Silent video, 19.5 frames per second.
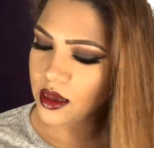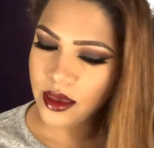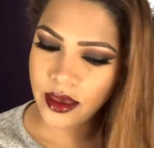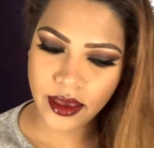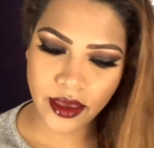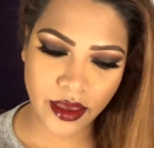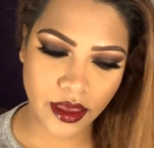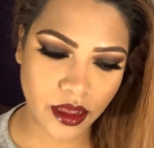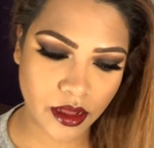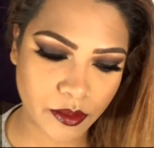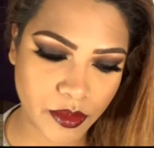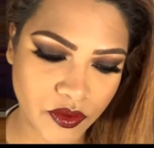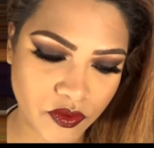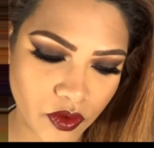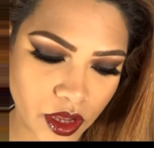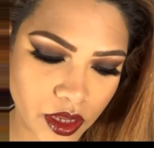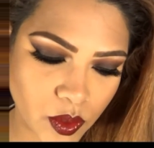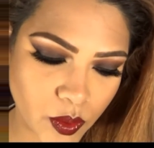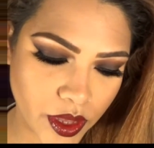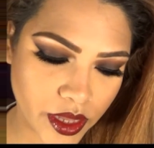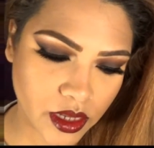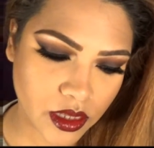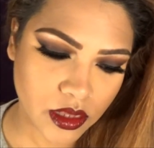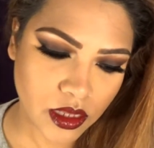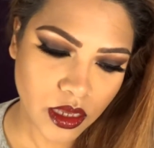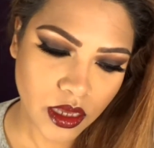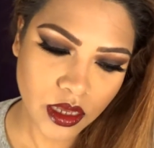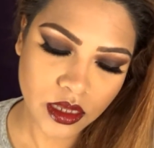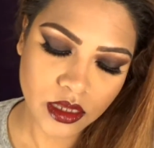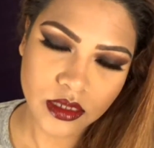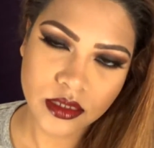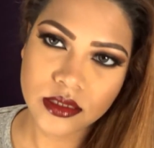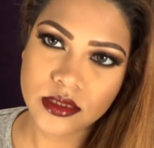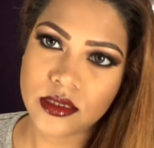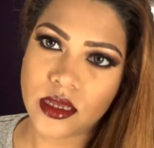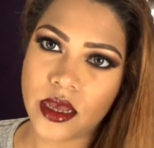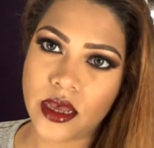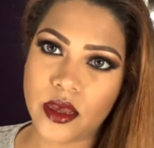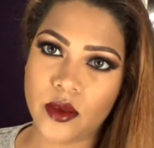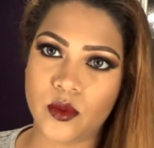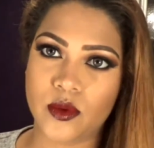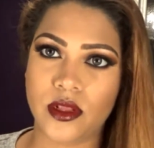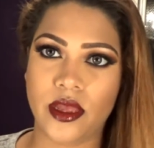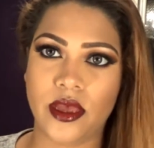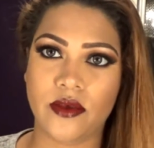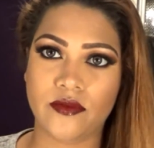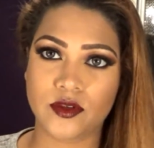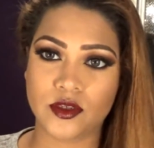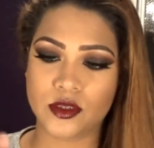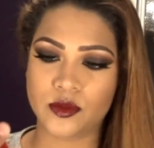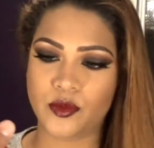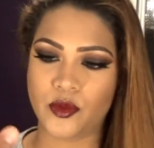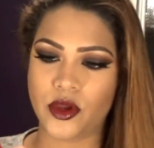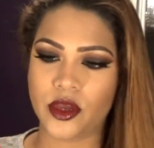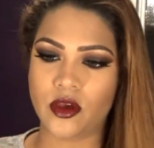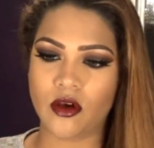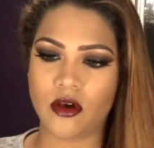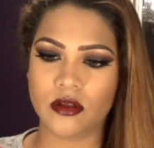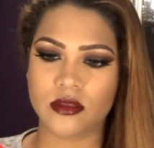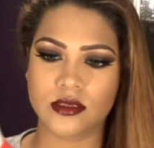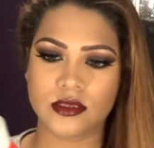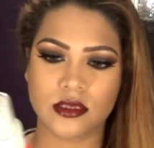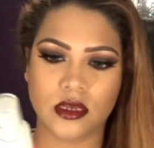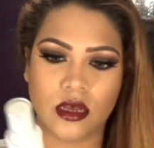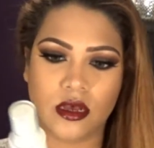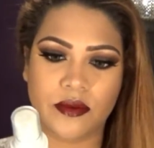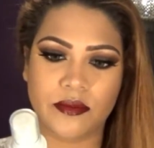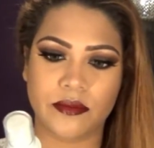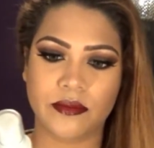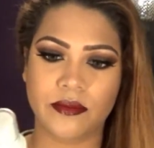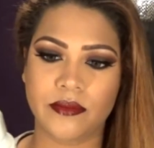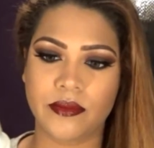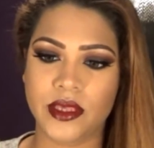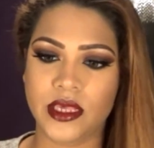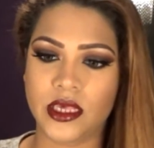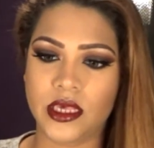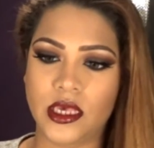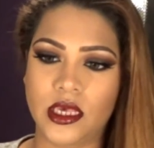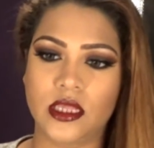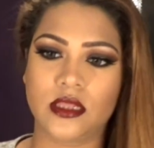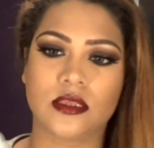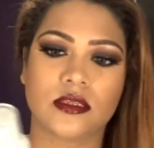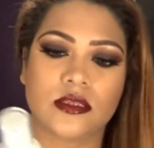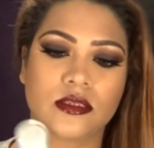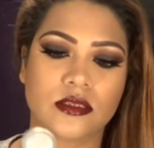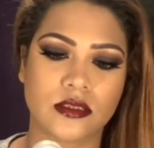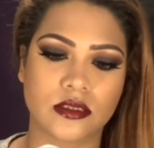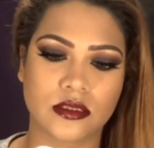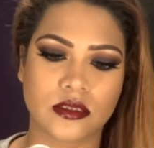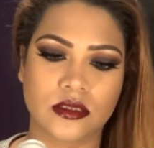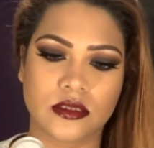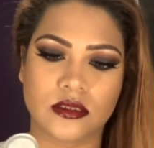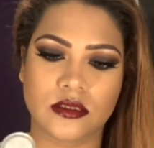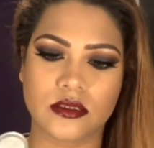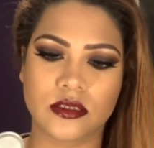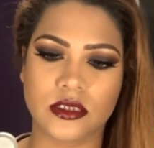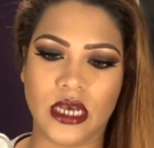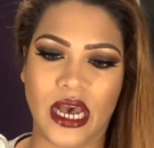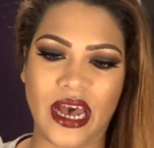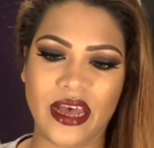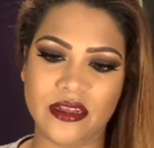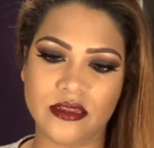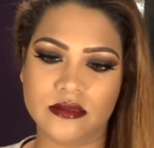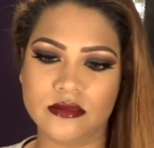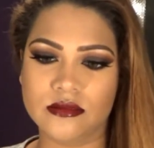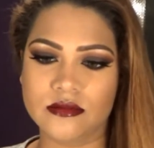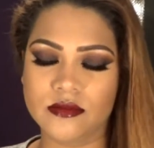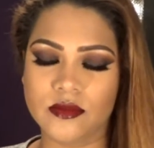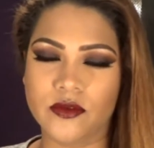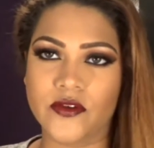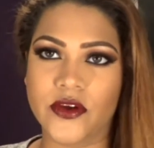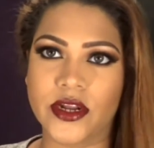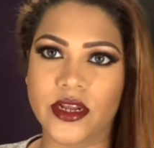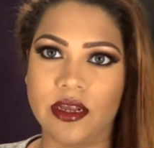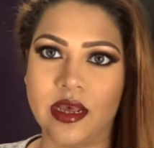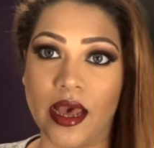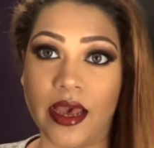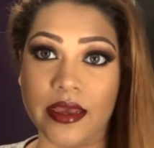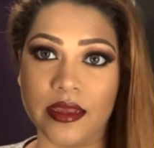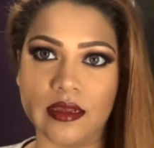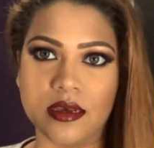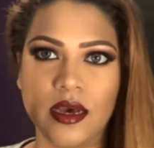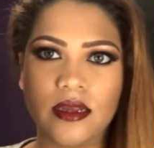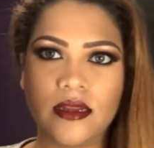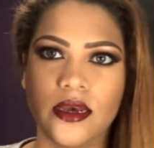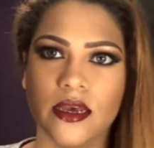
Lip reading: And before I do anything else, I will have to spray on some heat guard, or rather iron guard.